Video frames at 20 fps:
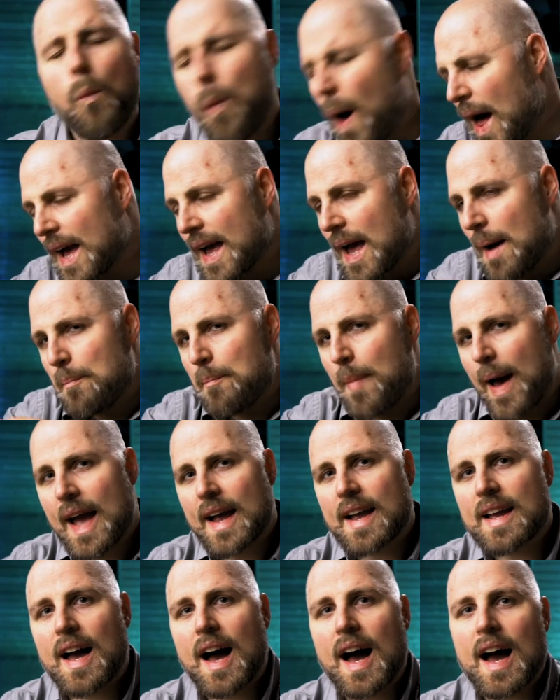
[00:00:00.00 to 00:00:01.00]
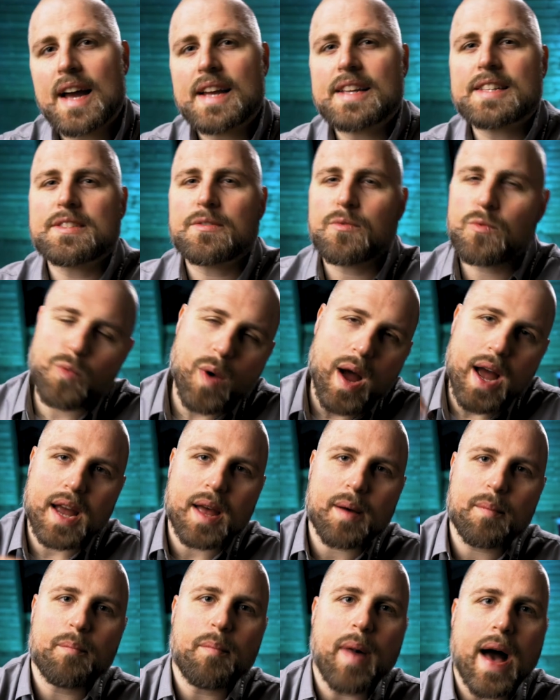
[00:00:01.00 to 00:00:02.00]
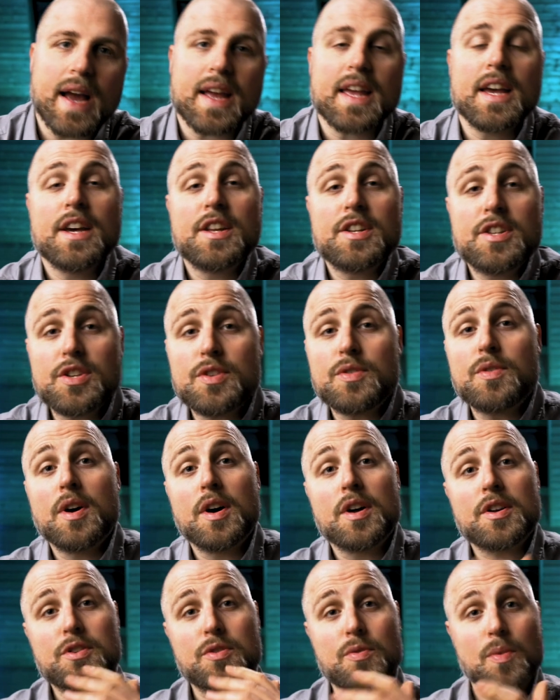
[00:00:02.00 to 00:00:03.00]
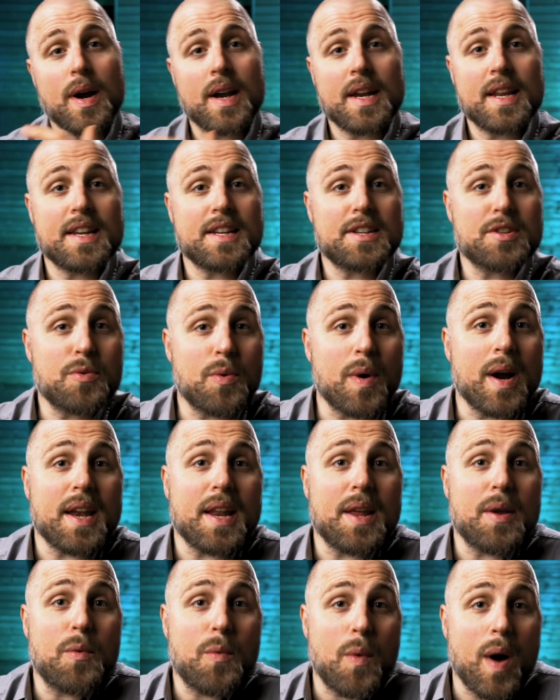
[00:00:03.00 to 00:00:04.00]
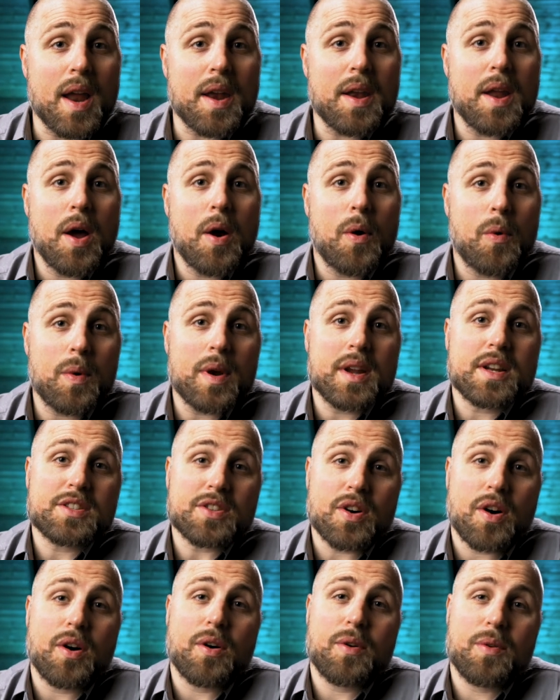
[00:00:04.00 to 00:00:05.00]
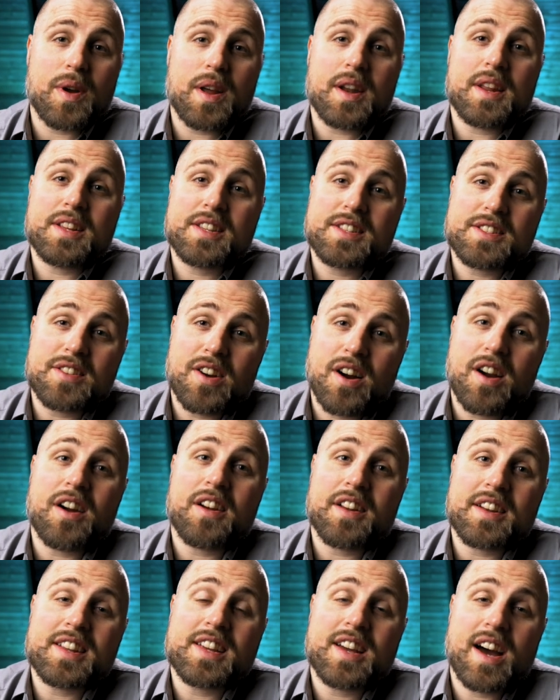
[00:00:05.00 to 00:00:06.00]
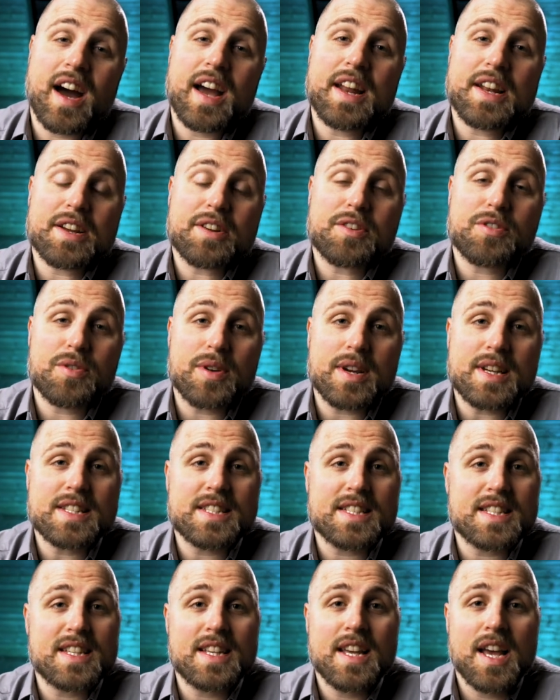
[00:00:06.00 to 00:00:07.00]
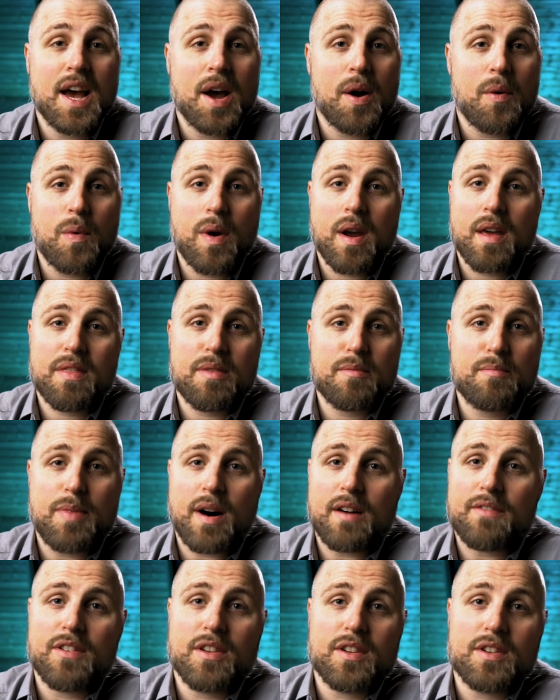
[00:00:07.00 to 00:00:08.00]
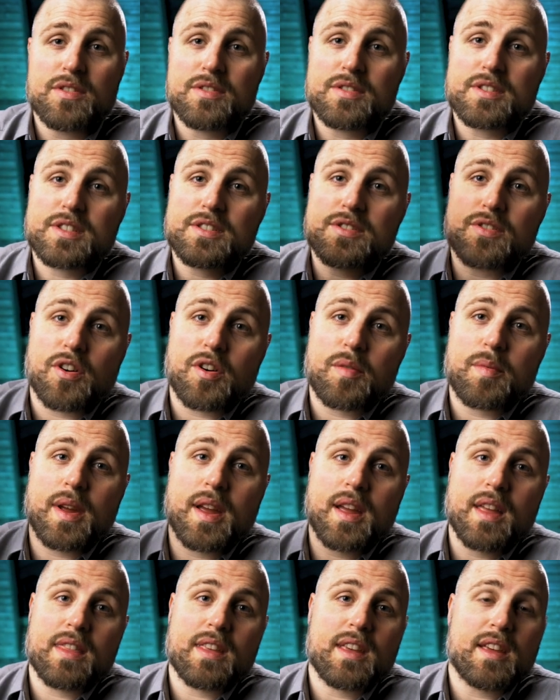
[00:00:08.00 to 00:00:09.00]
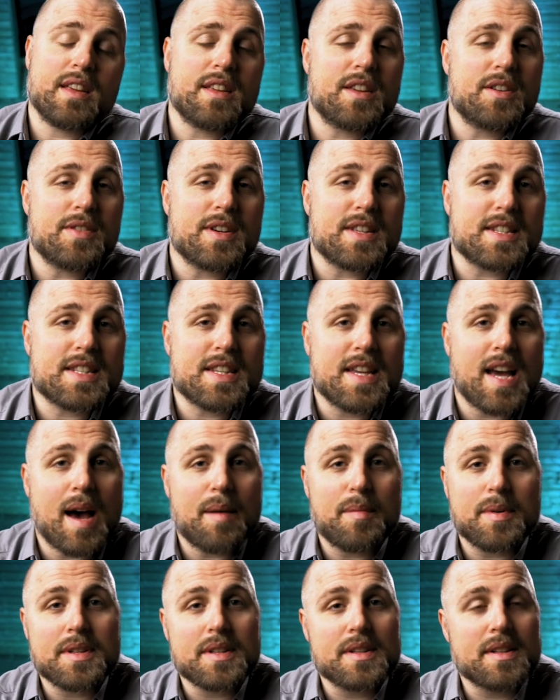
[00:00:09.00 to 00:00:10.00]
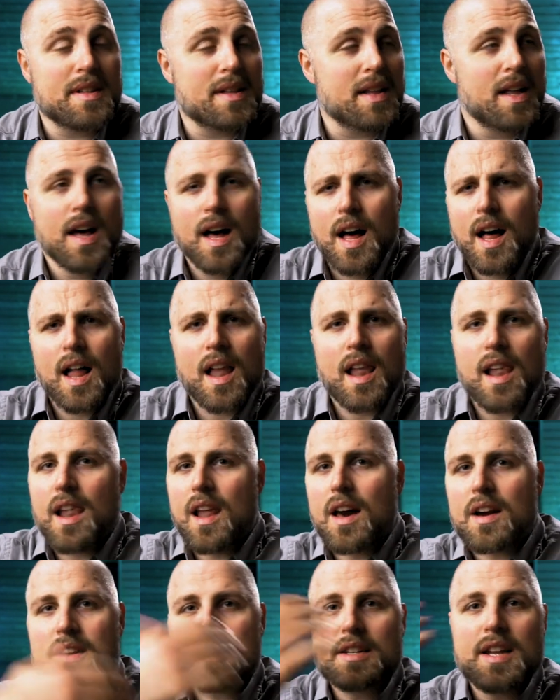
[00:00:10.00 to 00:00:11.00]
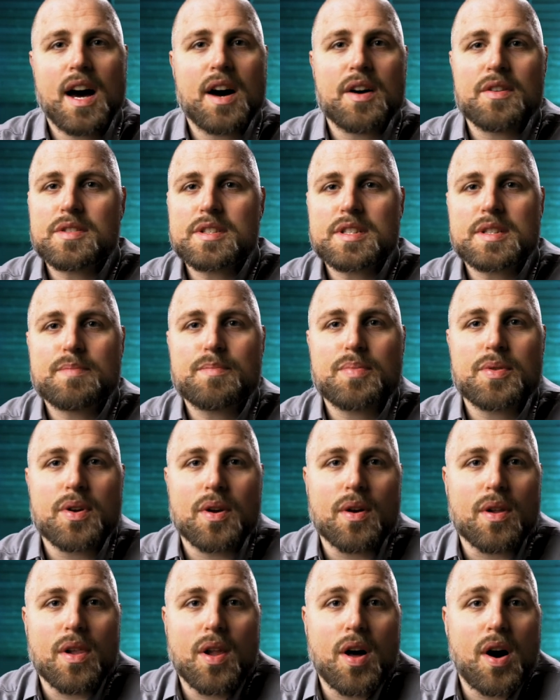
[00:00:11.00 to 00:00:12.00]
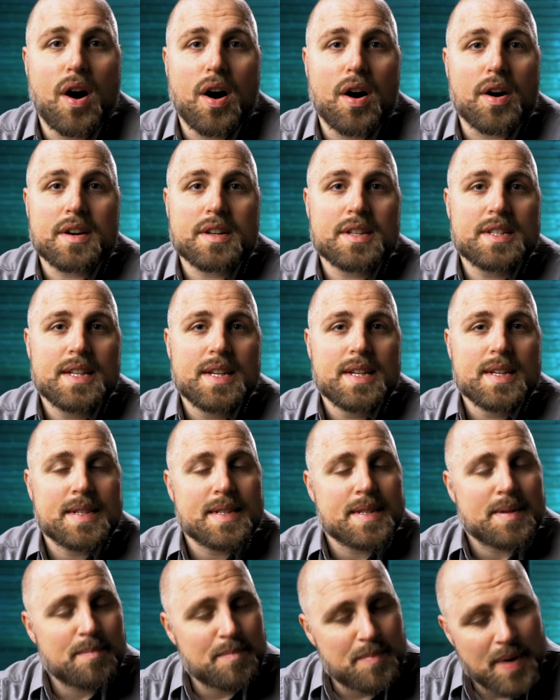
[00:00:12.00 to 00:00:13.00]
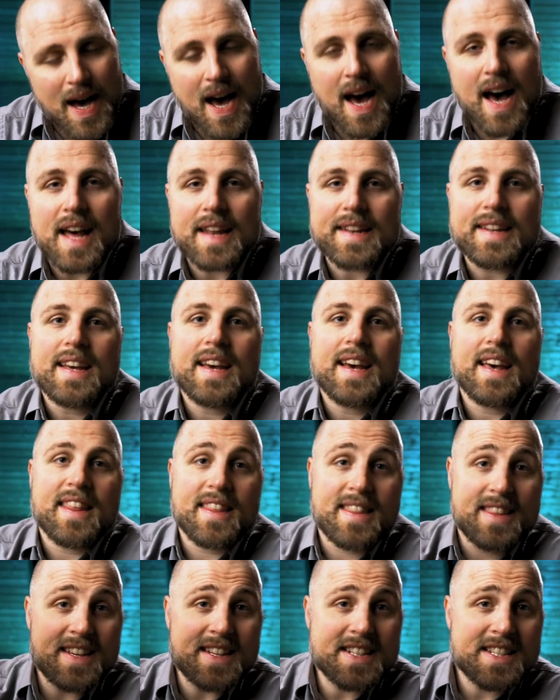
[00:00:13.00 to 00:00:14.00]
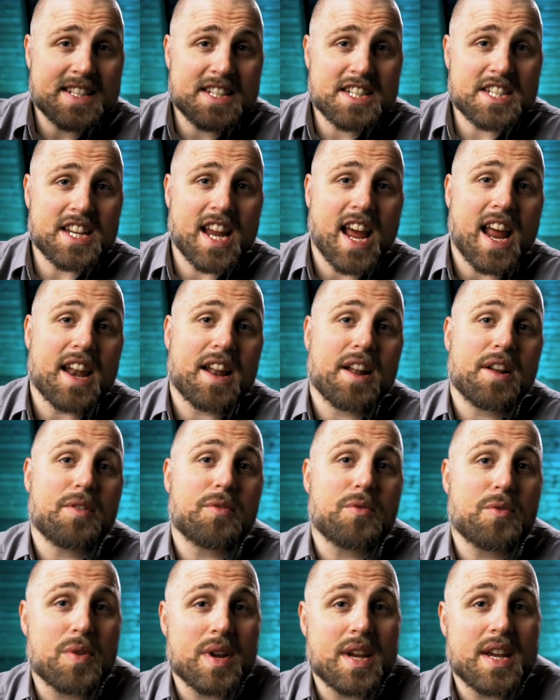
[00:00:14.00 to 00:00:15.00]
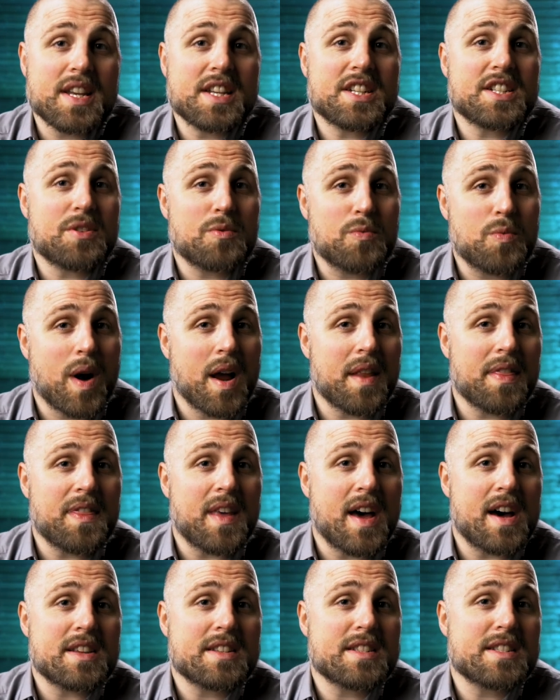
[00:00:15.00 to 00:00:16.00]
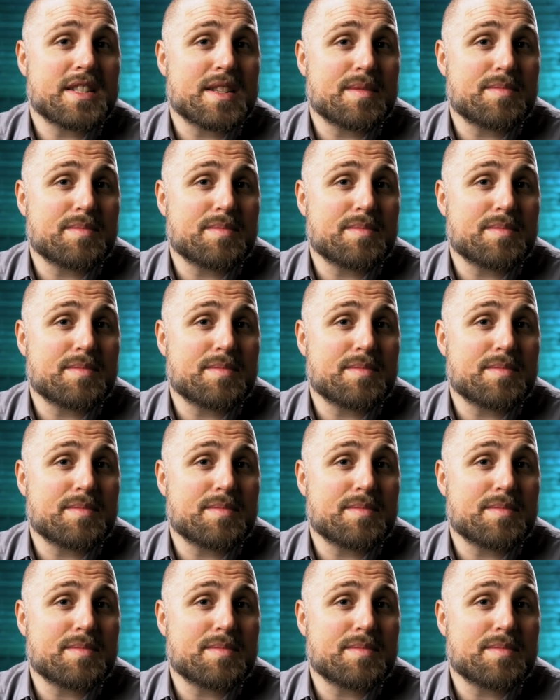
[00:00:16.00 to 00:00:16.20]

Welcome back guys, welcome back to twenty twenty-one, which already started kinda crazy with Buffalo storming the U S Capitol, lockdowns prolonged, but this channel reached one thousand